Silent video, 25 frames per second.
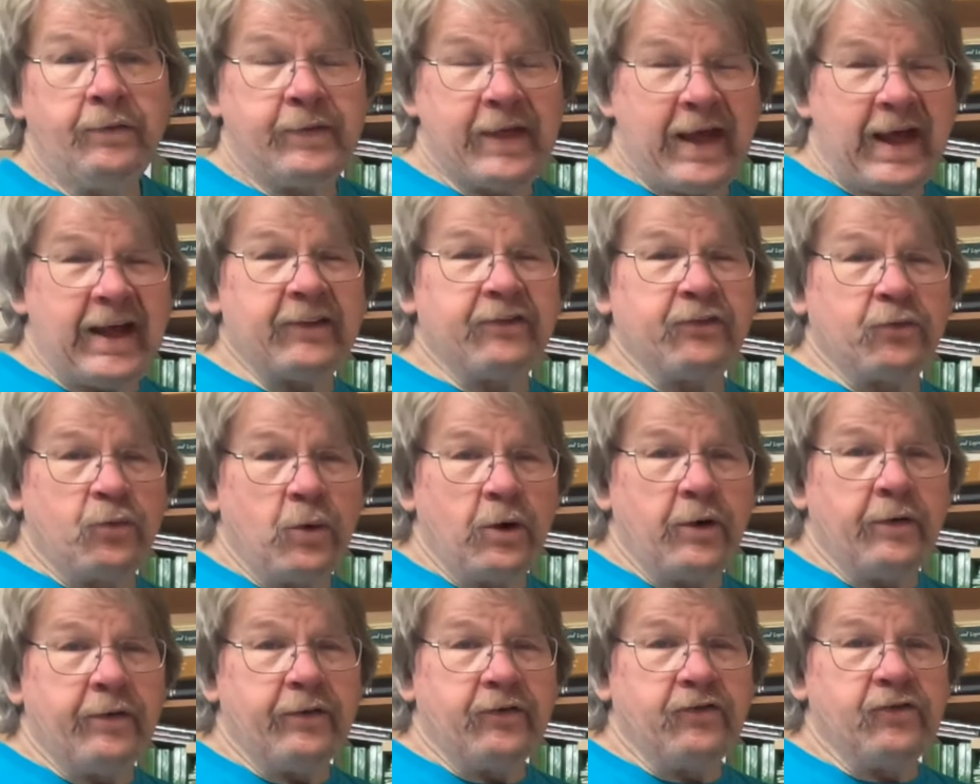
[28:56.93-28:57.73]
That's
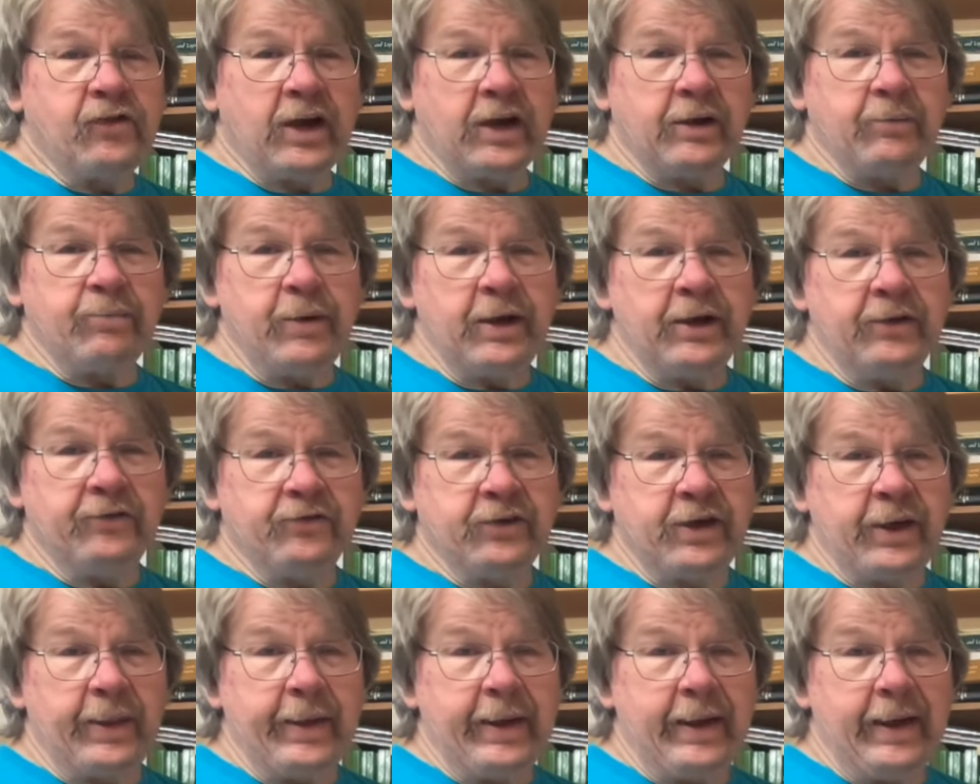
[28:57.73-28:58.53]
where the
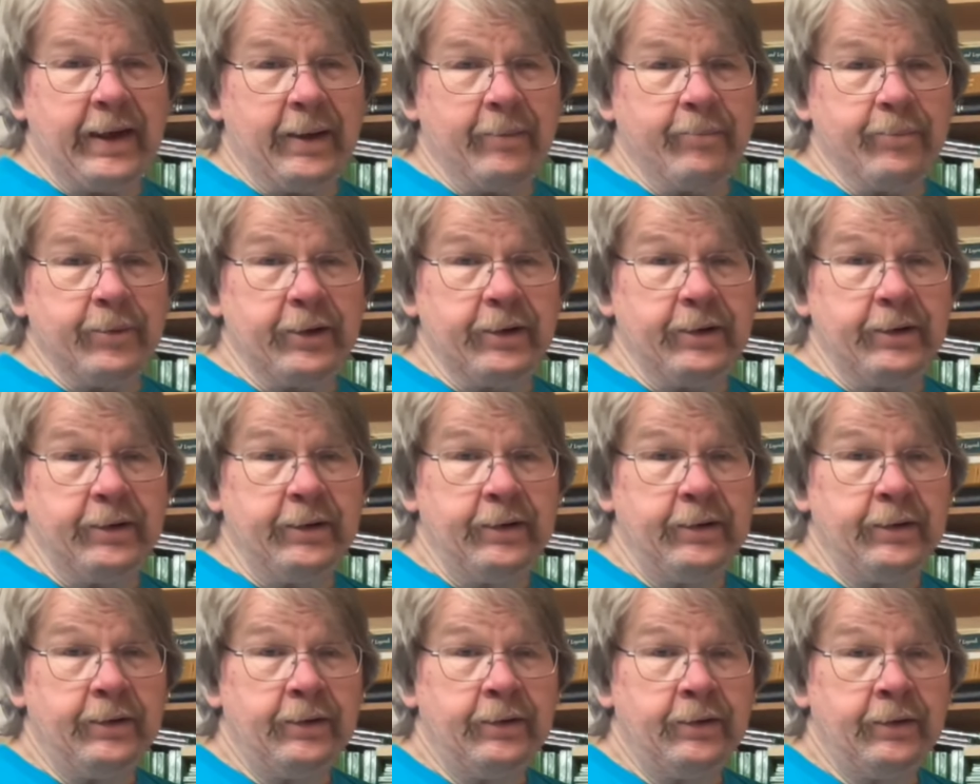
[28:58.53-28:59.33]
checkmate's going to happen.
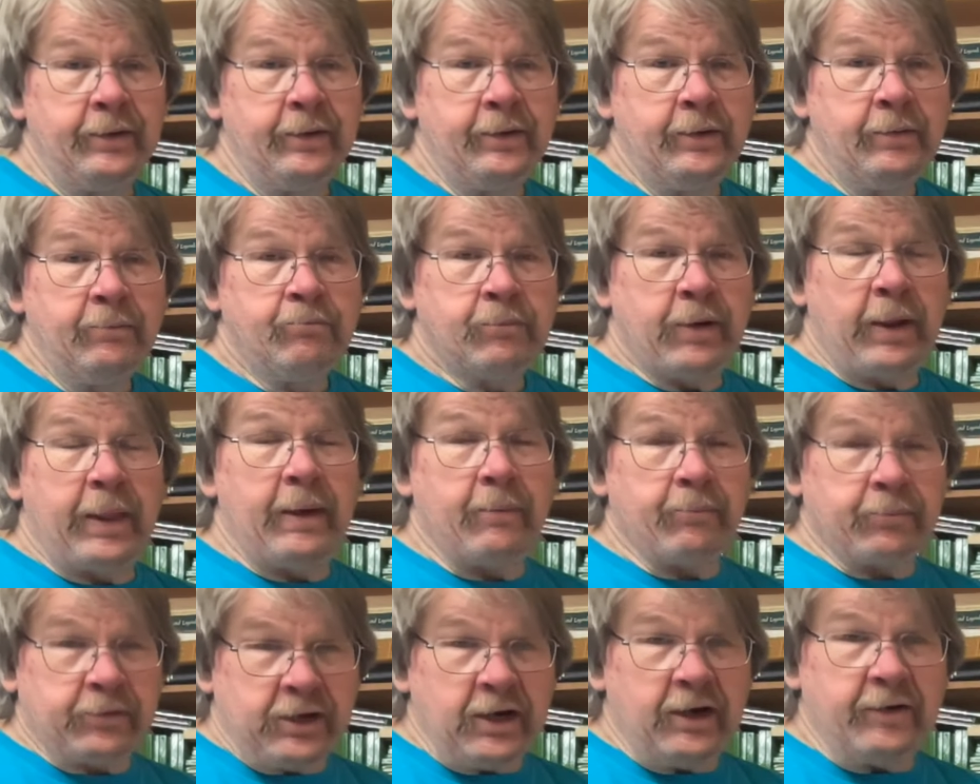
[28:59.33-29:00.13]
But
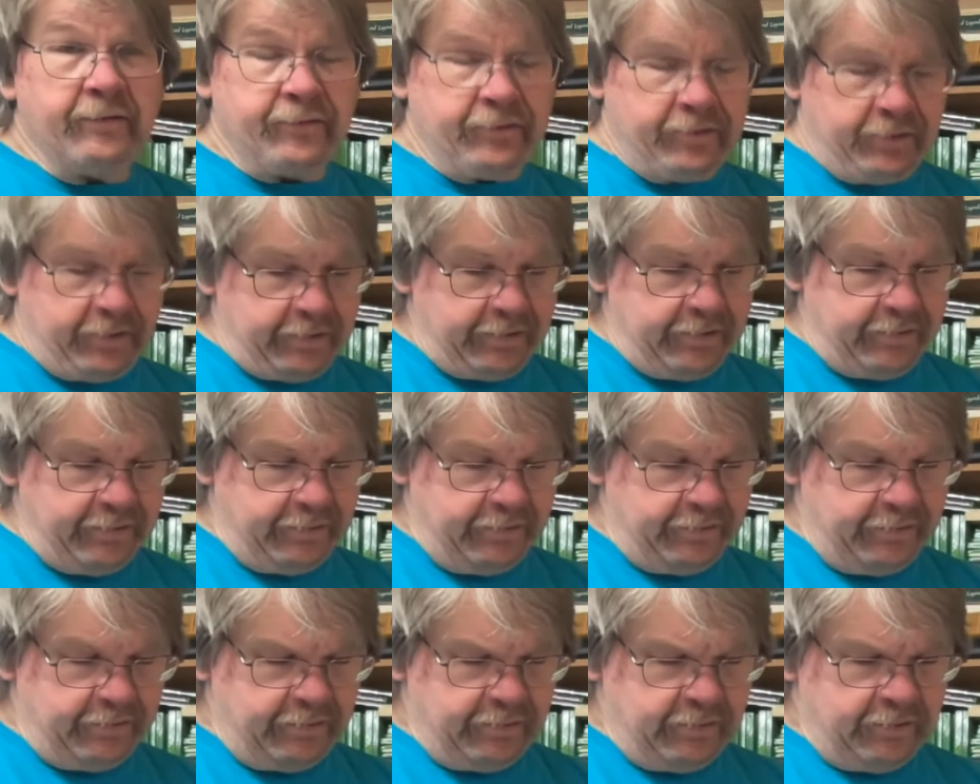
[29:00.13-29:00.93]
I'm covered
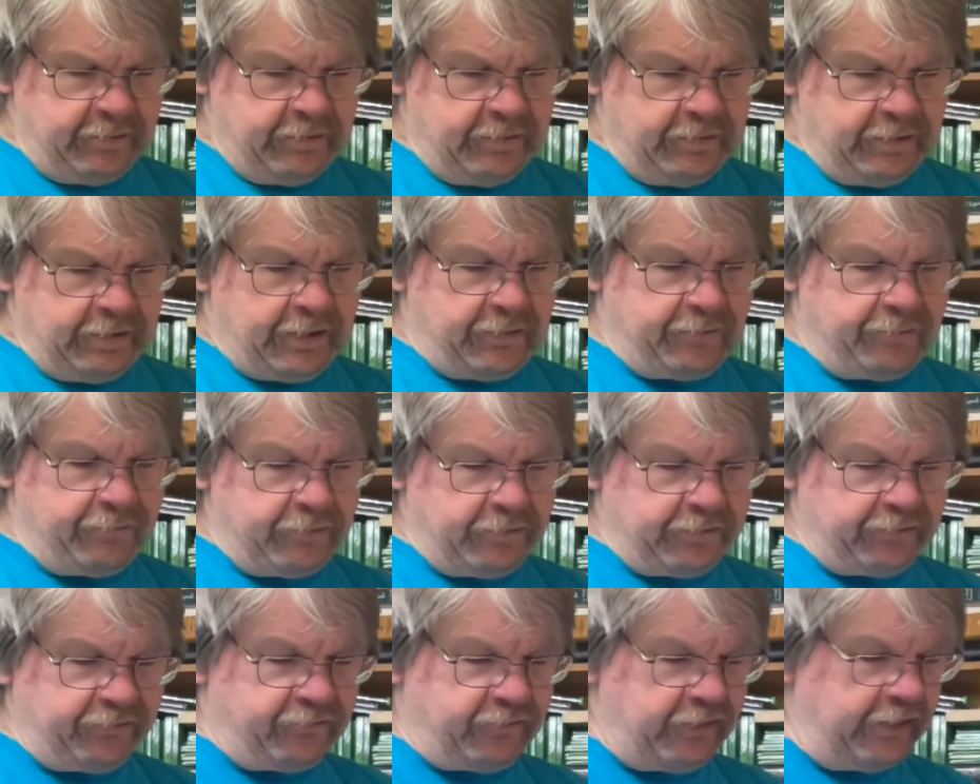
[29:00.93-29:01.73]
at
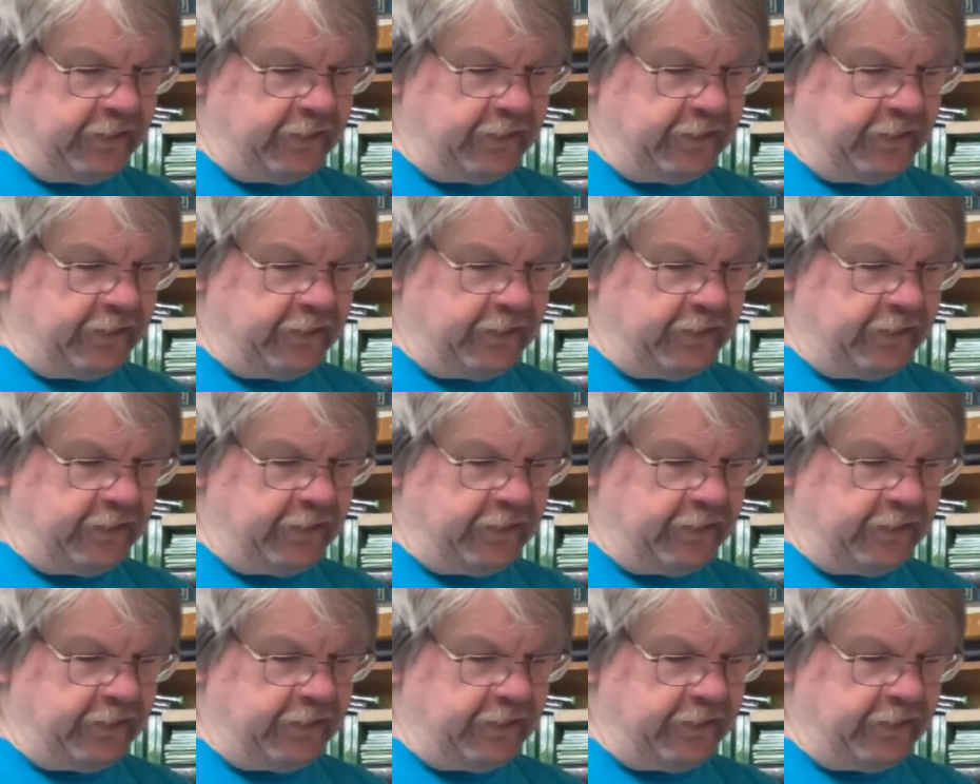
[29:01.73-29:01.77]
rook